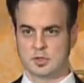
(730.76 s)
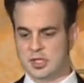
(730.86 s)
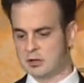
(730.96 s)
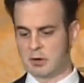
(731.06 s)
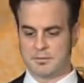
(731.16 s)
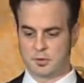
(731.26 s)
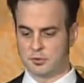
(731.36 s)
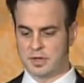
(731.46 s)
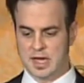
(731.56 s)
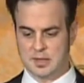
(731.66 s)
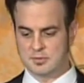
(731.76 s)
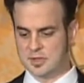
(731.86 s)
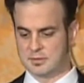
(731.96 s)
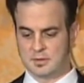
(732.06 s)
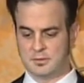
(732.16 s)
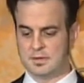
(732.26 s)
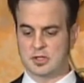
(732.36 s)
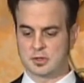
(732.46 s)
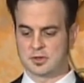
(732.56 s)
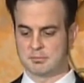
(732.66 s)
geographical names and
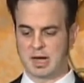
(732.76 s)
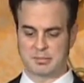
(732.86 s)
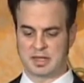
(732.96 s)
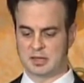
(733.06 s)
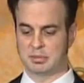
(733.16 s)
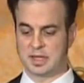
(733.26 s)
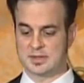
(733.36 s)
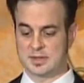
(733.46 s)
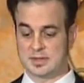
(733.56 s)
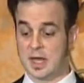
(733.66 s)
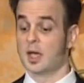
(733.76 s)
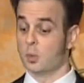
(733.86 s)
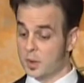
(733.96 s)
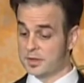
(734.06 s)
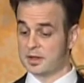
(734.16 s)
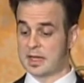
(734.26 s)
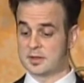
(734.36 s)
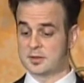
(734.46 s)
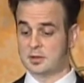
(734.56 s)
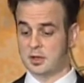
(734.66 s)
features and populated places with a
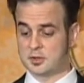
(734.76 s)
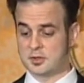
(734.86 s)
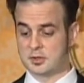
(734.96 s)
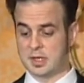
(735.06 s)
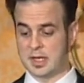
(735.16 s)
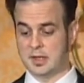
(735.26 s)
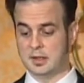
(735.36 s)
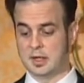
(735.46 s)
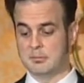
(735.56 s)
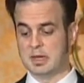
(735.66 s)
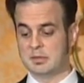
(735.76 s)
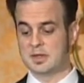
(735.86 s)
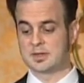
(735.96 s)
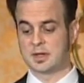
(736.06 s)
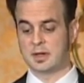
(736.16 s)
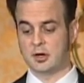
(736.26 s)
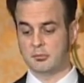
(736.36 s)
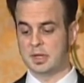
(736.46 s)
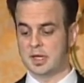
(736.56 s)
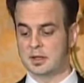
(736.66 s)
latitude, longitude. Hey, maybe this can
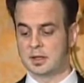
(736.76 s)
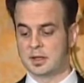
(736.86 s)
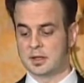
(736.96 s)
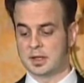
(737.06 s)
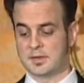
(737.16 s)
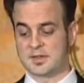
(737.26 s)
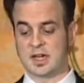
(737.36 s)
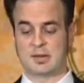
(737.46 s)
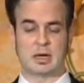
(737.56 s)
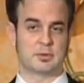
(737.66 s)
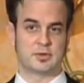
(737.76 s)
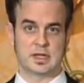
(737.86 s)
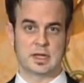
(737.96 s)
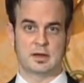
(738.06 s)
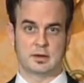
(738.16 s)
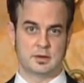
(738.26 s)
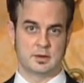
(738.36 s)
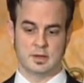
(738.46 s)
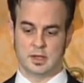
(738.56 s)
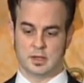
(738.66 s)
help me. At the time I was thinking
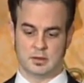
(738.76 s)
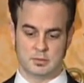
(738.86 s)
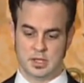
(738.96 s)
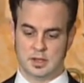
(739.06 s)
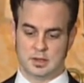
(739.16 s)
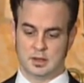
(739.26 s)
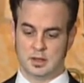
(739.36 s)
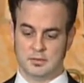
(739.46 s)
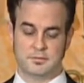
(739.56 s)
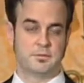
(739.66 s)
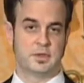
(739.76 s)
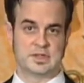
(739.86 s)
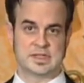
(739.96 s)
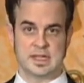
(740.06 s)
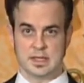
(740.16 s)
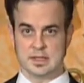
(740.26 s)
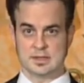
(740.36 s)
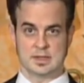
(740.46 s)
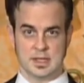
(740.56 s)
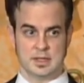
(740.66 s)
of the
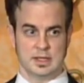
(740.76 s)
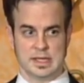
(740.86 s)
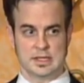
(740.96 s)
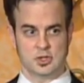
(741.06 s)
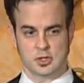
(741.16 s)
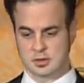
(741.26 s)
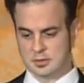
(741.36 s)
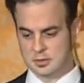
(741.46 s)
cities in each,